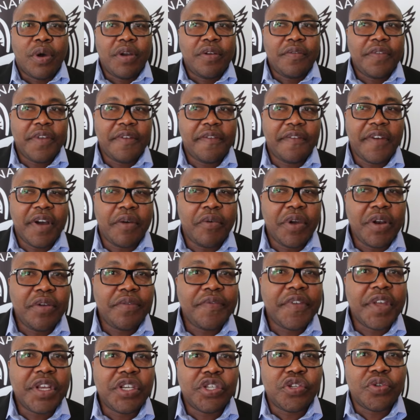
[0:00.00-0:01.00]
One
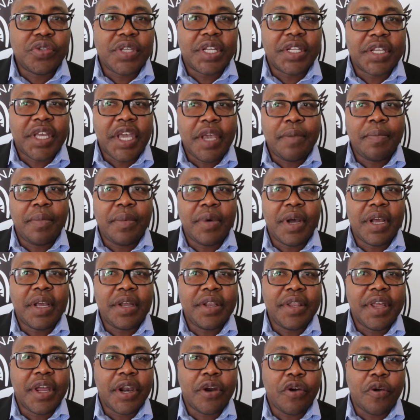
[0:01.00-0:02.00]
of the issues that came
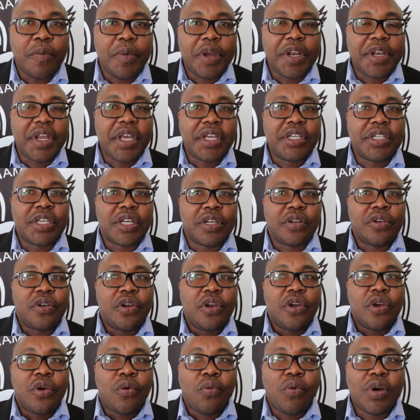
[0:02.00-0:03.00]
in the recommendation
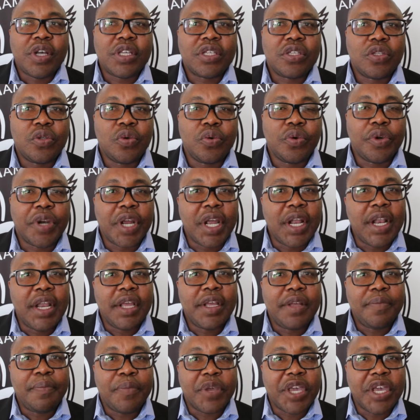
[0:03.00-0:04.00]
was to
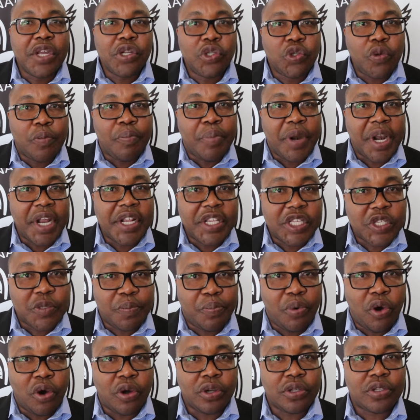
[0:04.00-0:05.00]
really begin to brand
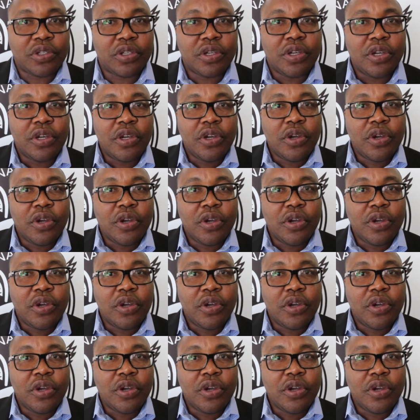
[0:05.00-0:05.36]
sport